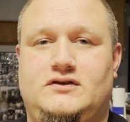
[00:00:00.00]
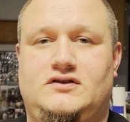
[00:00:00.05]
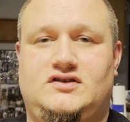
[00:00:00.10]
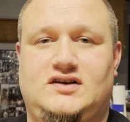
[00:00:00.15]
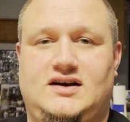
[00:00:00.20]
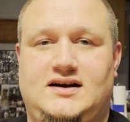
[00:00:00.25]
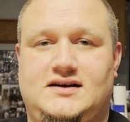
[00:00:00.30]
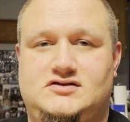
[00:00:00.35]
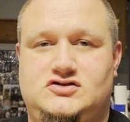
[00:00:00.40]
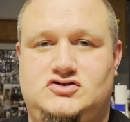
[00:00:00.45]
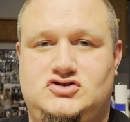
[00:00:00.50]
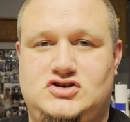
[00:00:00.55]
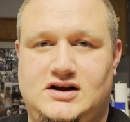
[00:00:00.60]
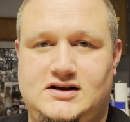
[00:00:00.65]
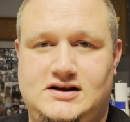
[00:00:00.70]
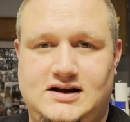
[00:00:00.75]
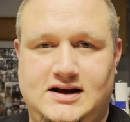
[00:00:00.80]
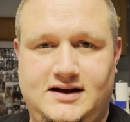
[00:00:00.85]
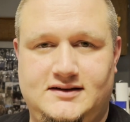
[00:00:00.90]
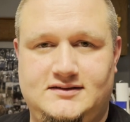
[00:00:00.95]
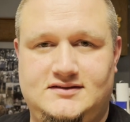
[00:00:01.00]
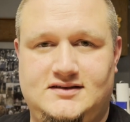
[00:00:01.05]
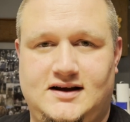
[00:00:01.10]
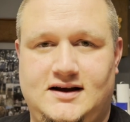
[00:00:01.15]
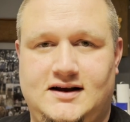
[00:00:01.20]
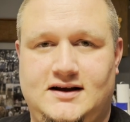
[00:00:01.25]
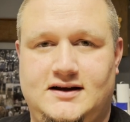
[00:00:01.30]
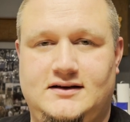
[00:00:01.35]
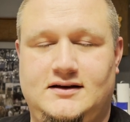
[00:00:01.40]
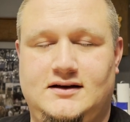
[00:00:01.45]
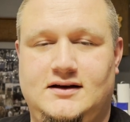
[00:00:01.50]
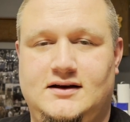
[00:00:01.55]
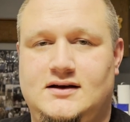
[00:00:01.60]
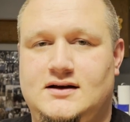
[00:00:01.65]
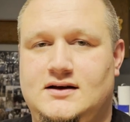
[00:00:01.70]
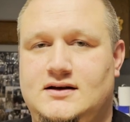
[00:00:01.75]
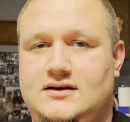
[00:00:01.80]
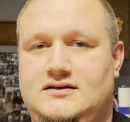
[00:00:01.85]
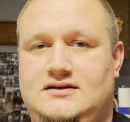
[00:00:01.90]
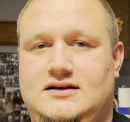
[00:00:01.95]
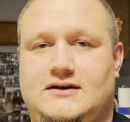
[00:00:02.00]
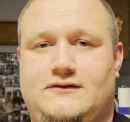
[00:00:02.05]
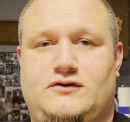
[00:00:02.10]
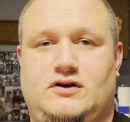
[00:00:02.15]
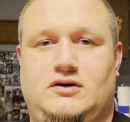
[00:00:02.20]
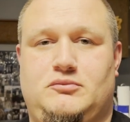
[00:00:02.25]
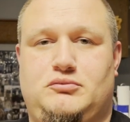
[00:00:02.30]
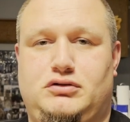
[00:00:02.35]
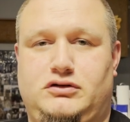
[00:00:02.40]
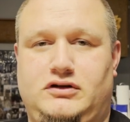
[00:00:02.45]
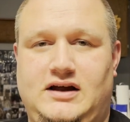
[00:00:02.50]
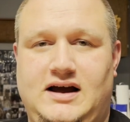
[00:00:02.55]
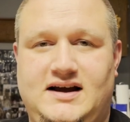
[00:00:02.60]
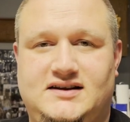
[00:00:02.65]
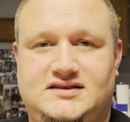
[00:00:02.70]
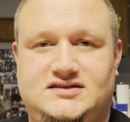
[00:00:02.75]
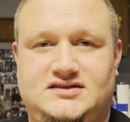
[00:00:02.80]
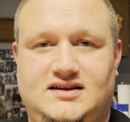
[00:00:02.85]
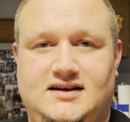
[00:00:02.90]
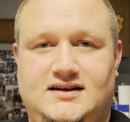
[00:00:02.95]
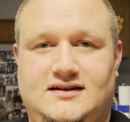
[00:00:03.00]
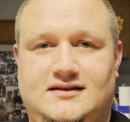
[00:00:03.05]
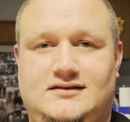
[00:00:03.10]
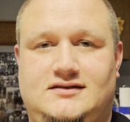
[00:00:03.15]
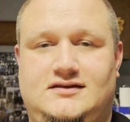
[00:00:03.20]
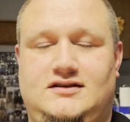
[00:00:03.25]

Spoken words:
size jig heads on, different plastics.